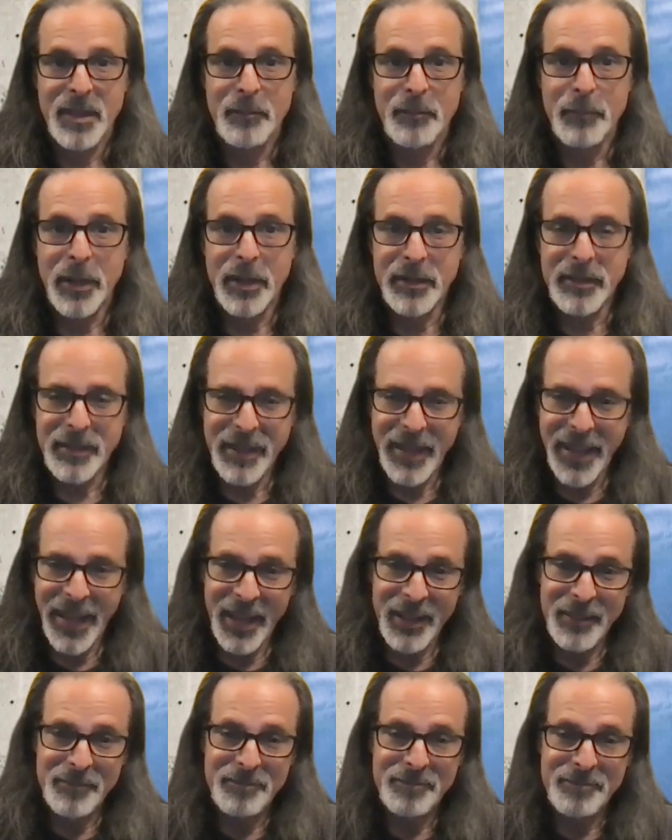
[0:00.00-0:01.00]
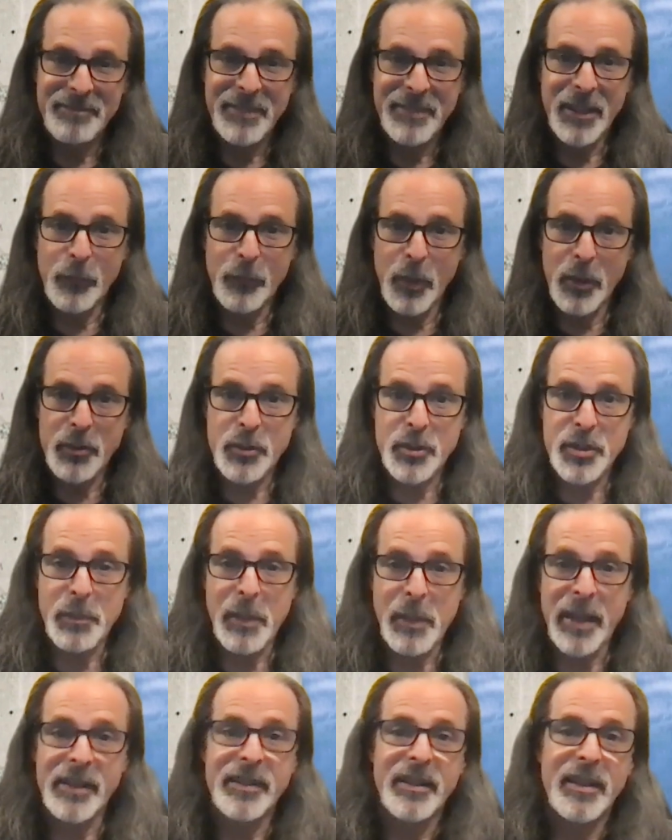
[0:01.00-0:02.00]
But yeah, in
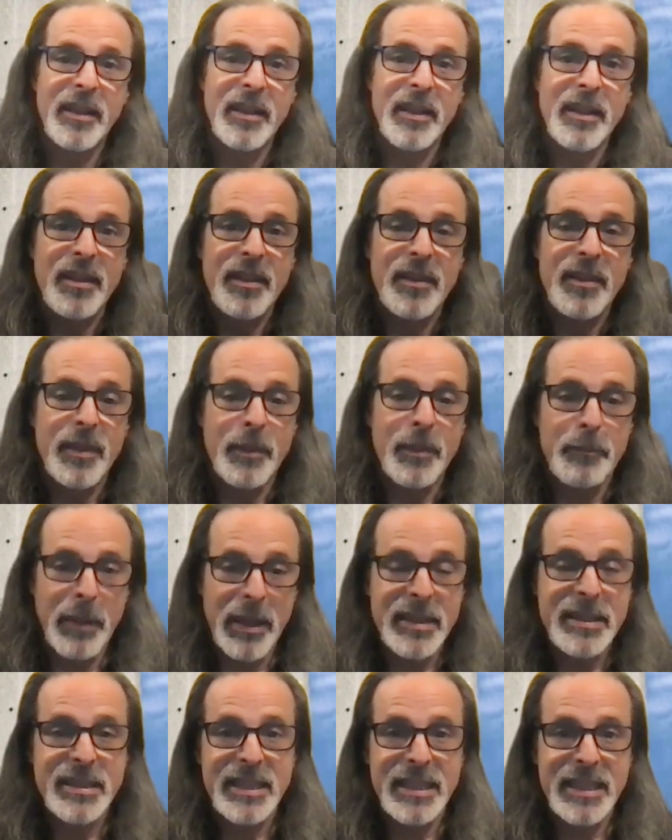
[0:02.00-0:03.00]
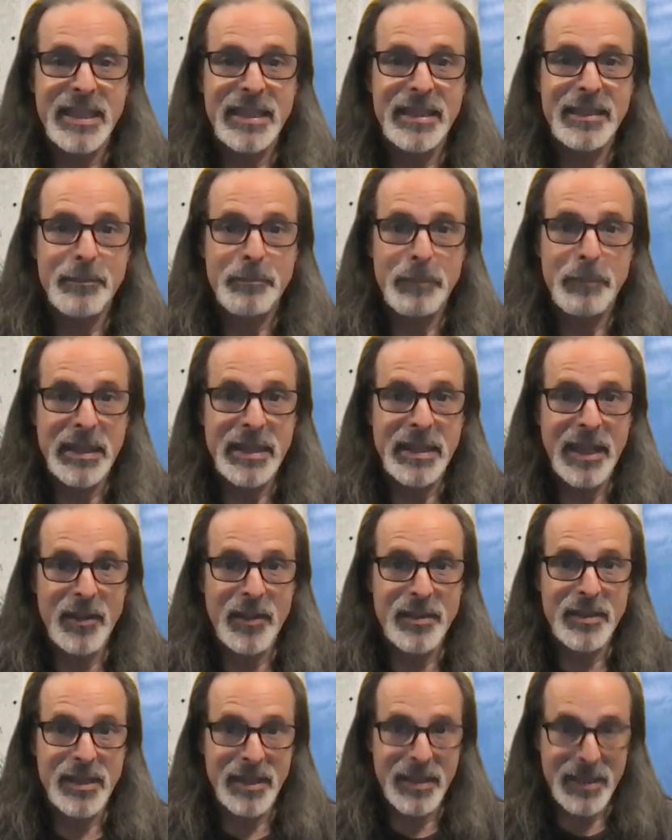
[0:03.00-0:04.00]
retrospect, the best thing Pete
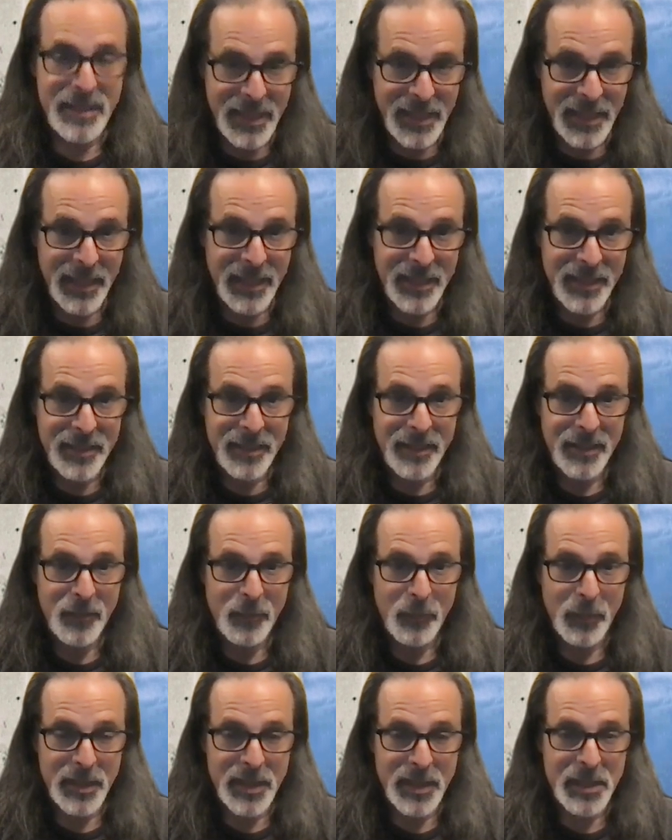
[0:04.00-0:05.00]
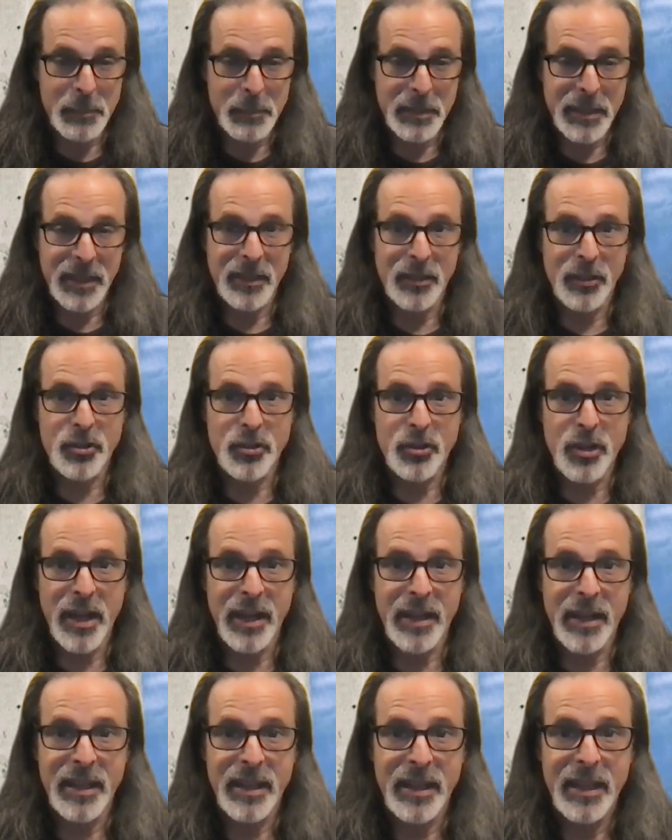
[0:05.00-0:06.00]
Townsend did with this particular
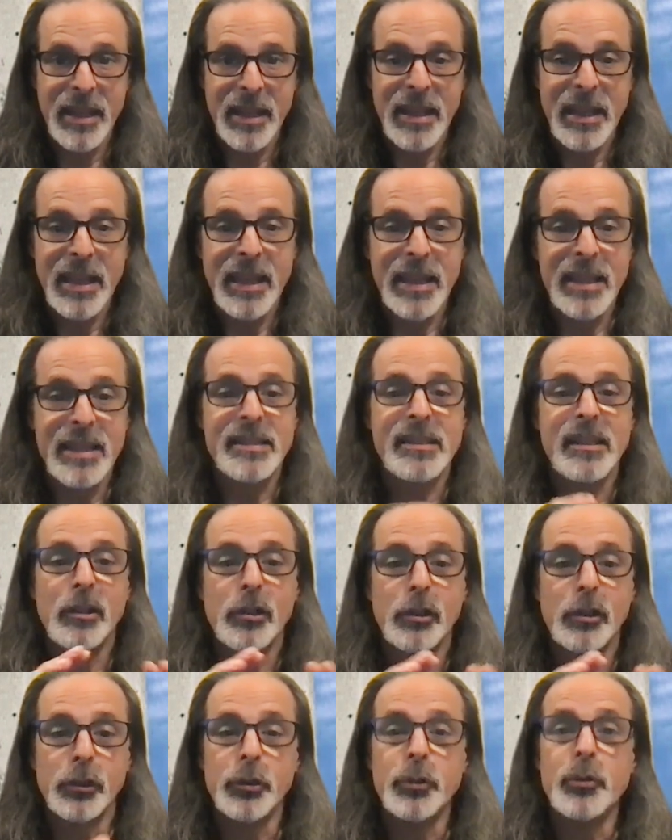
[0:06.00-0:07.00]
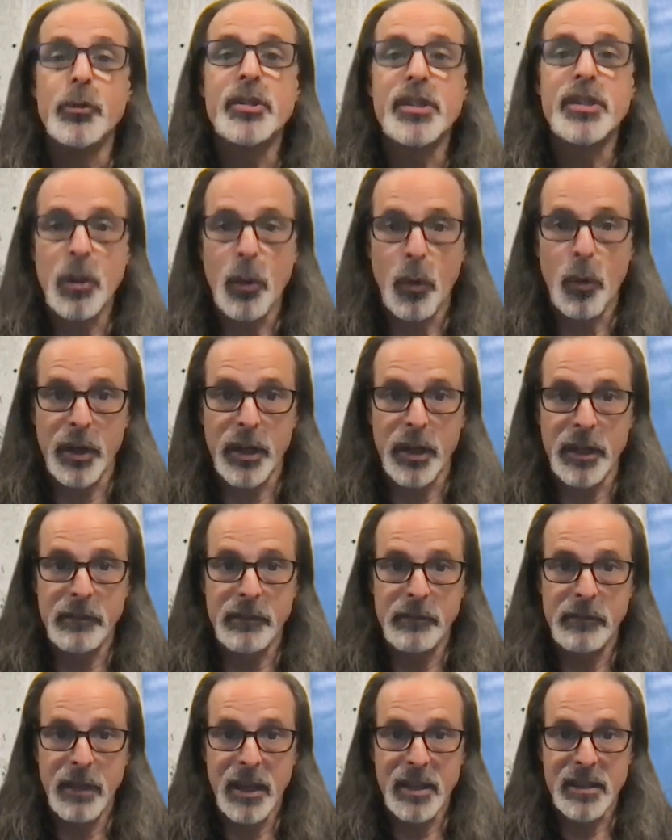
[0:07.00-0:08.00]
track is lose the
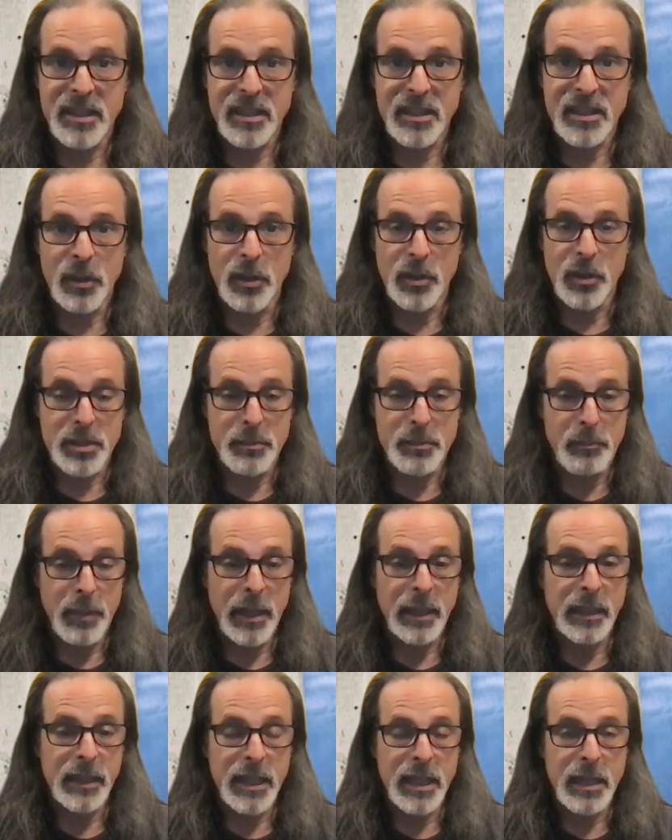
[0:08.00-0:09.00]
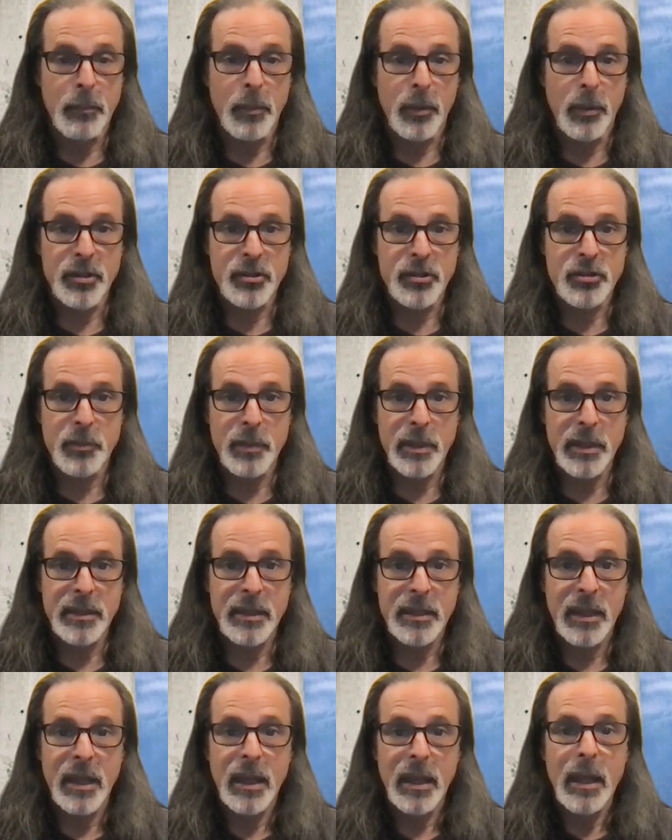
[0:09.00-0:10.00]
organ as the song's main keyboard instrument
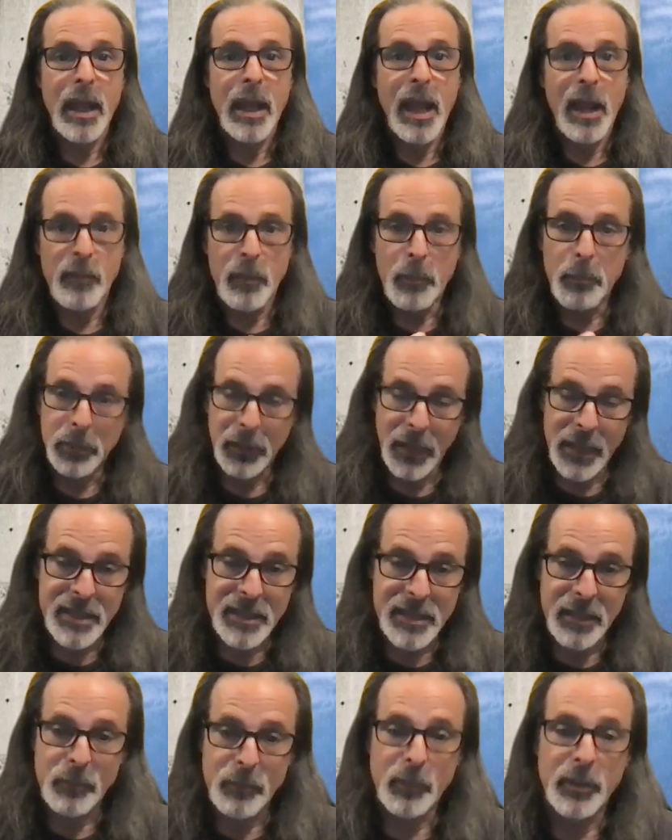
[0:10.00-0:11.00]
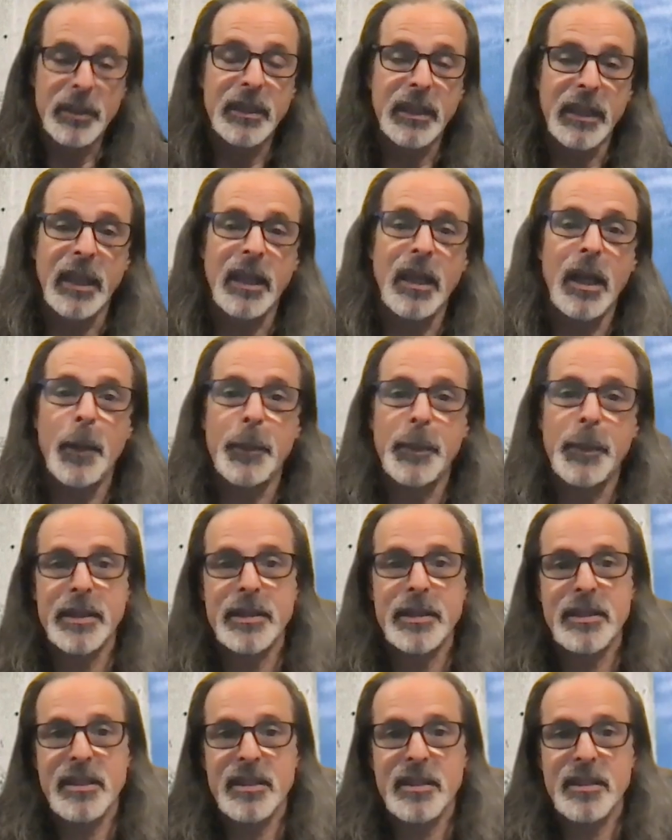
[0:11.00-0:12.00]
and replace it with Nicky
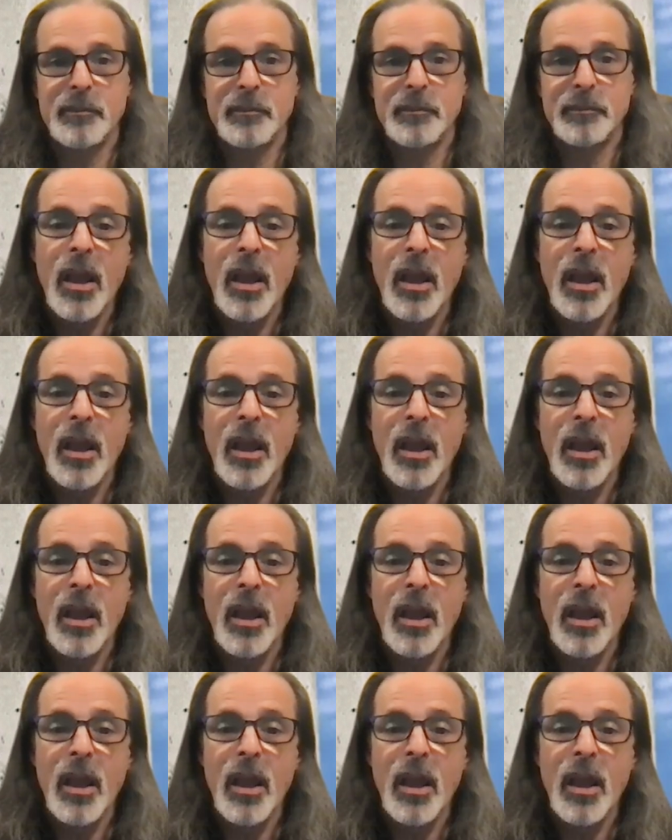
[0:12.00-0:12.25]
Hopkins.